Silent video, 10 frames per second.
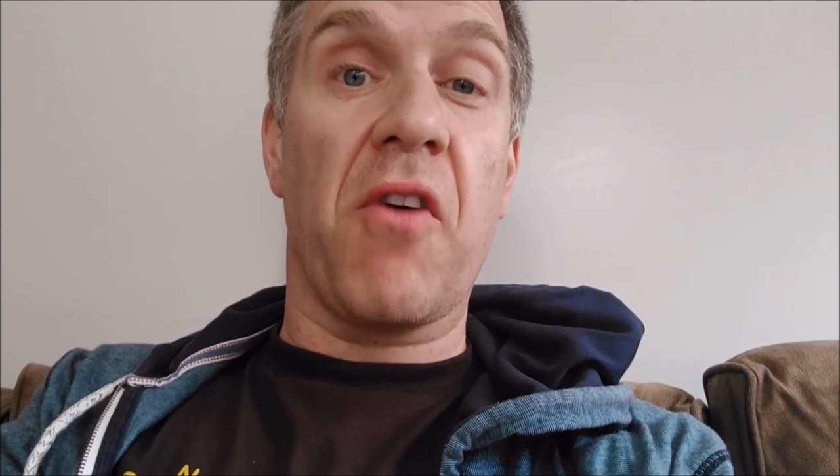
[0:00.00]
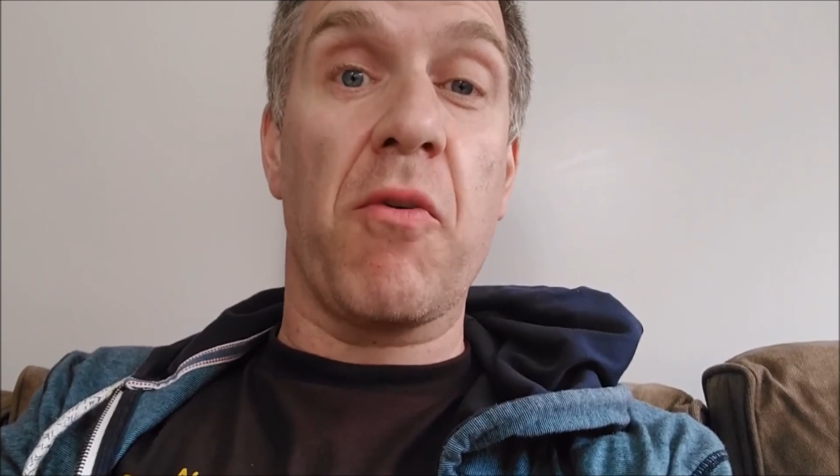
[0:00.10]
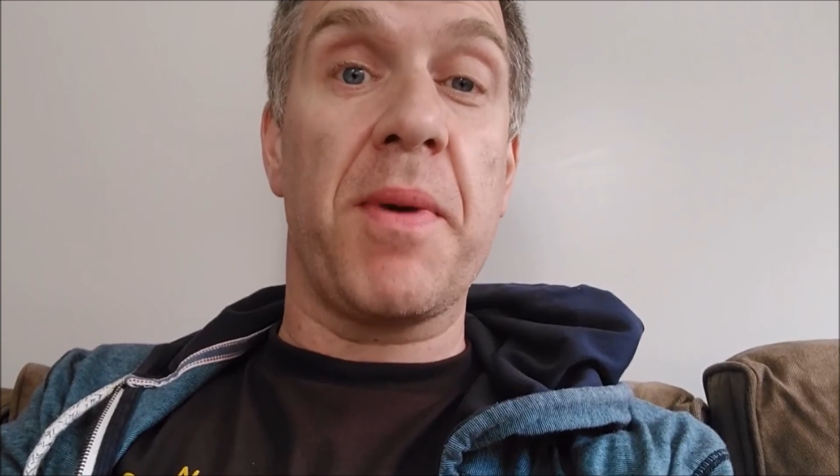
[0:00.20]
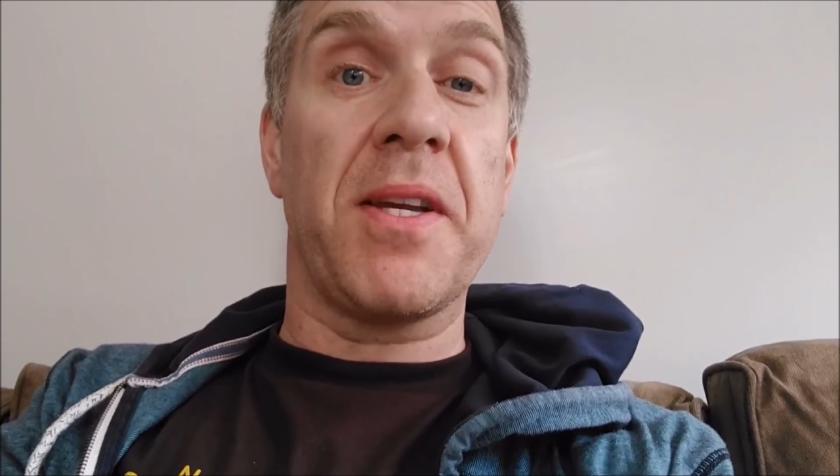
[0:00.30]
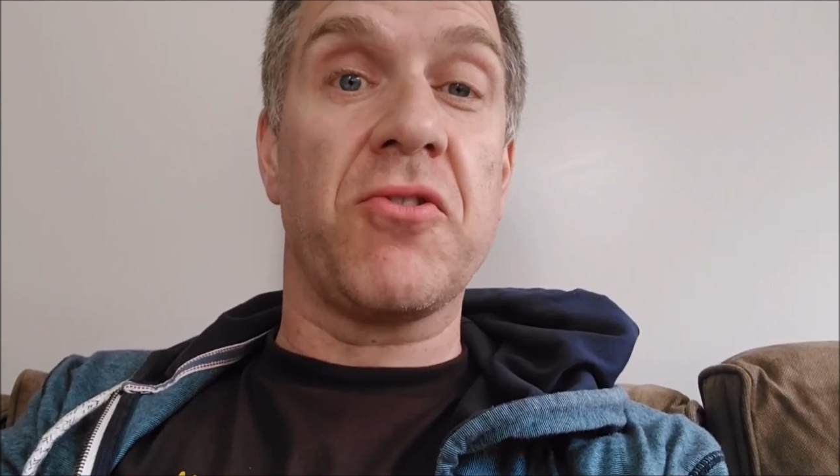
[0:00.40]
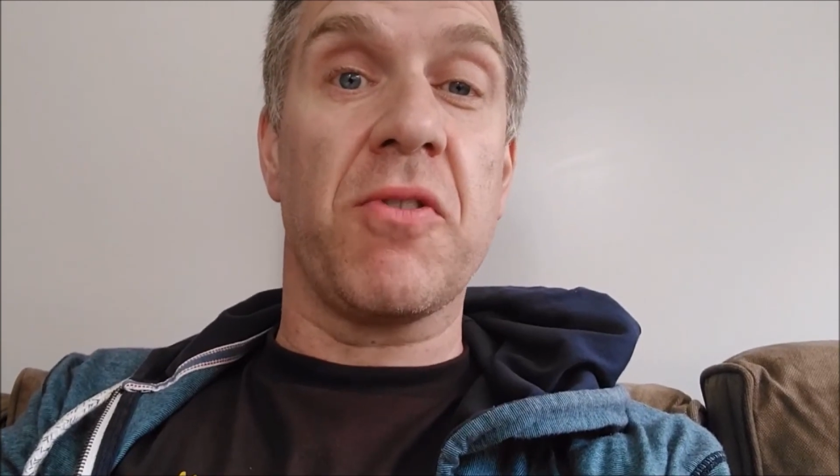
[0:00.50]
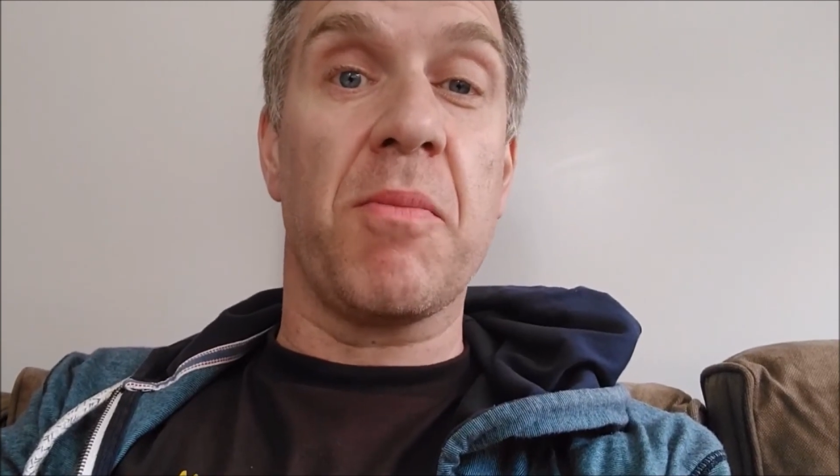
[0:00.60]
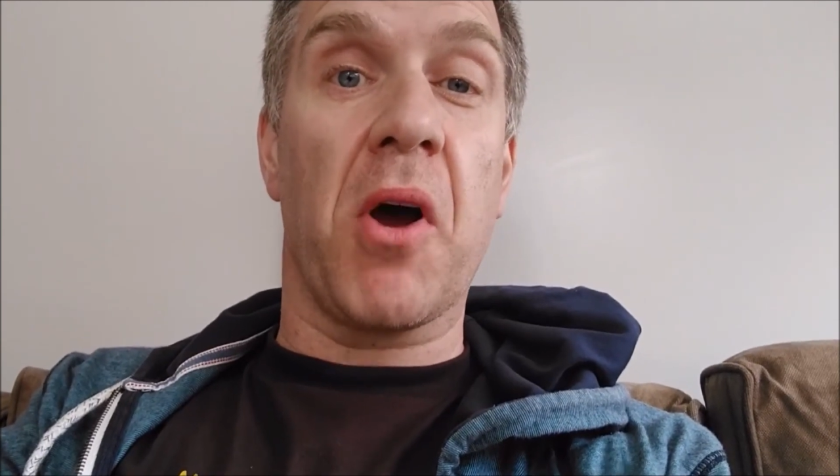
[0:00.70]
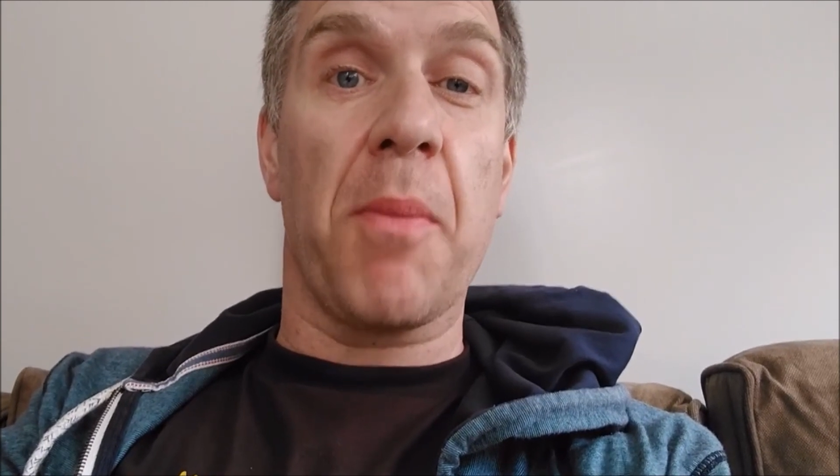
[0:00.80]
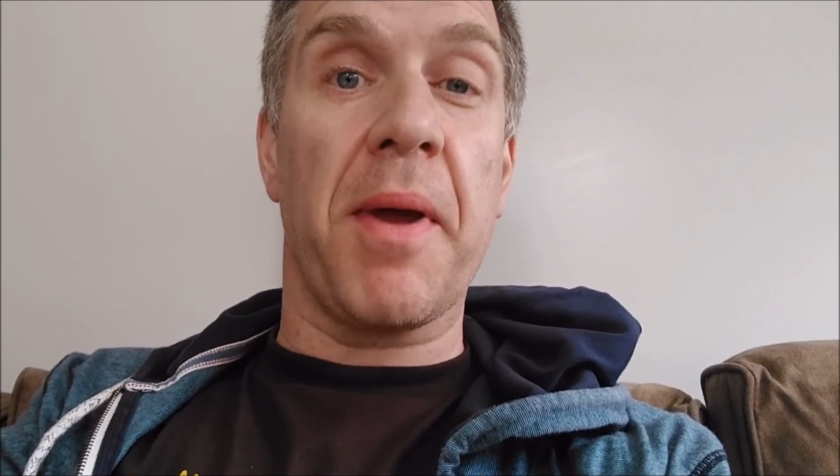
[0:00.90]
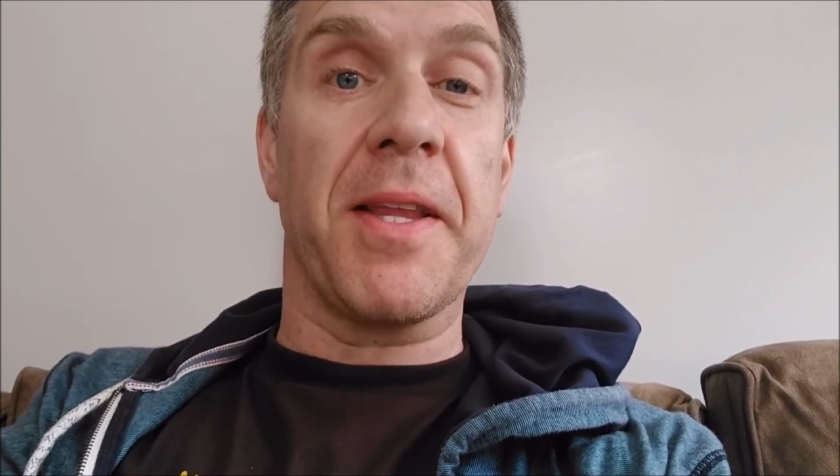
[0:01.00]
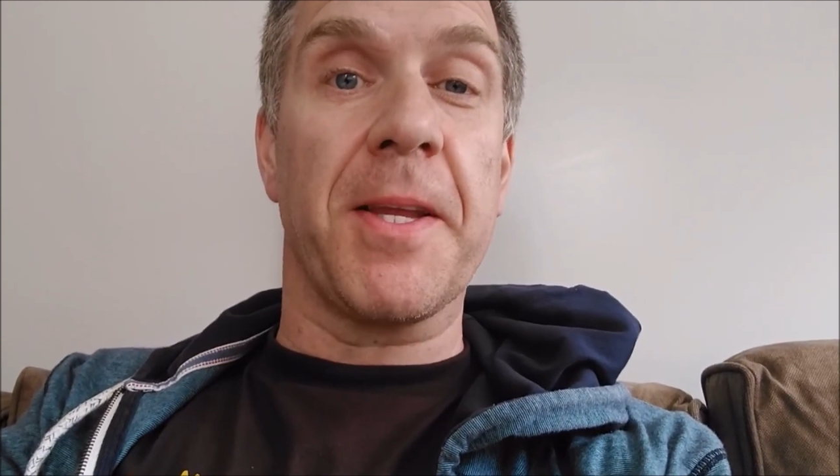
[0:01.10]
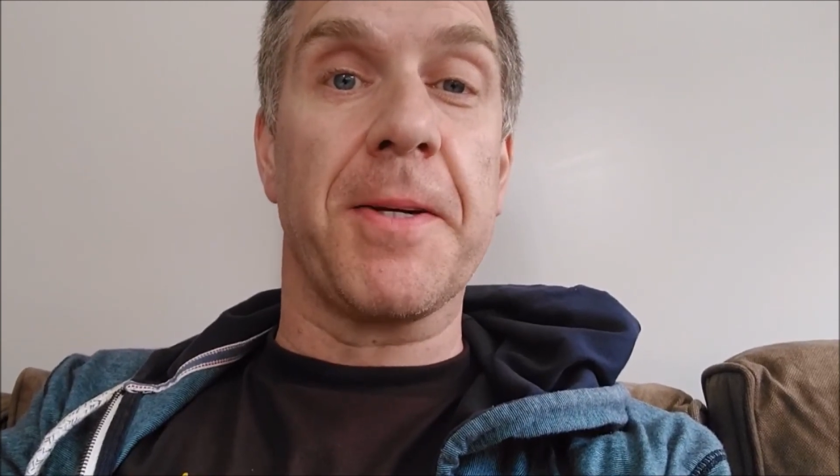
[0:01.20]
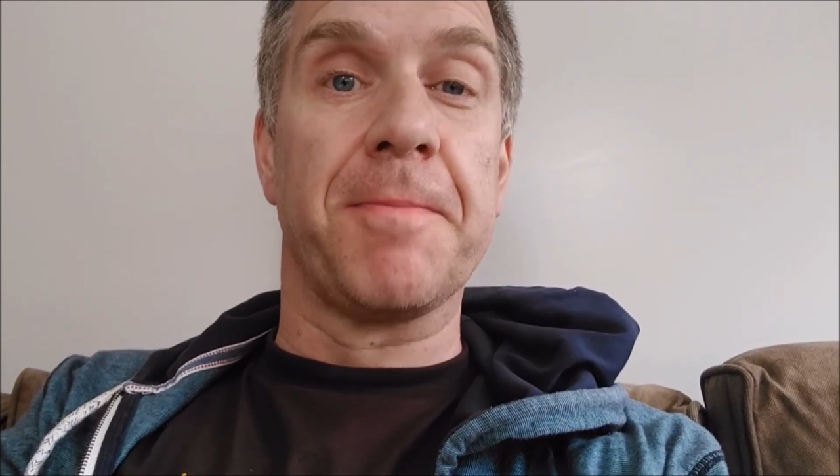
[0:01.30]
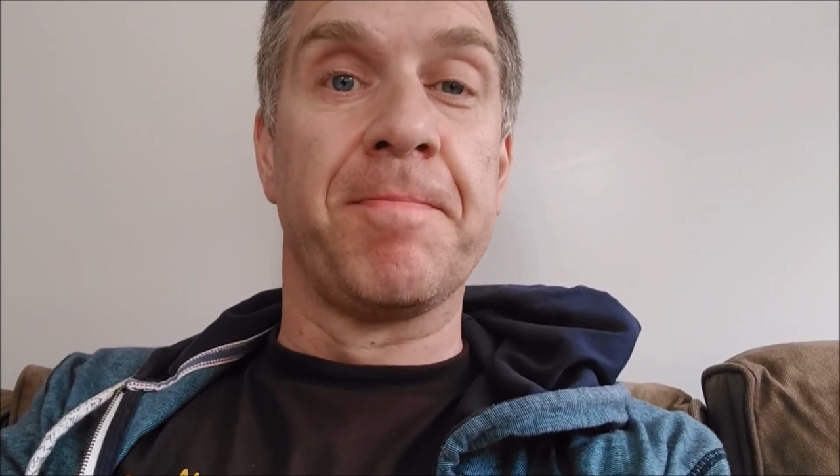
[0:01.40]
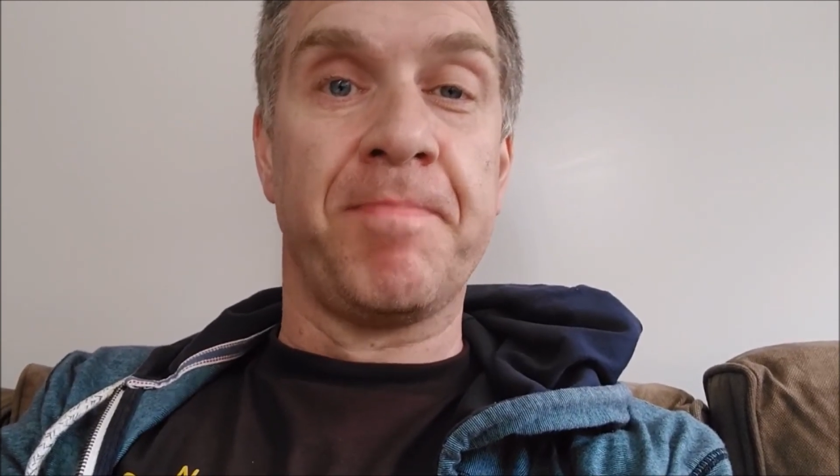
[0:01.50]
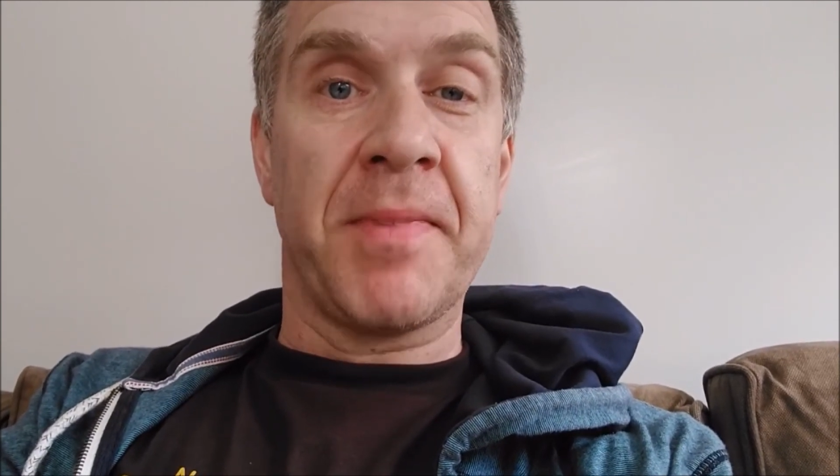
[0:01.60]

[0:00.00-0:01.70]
repeater in my opinion.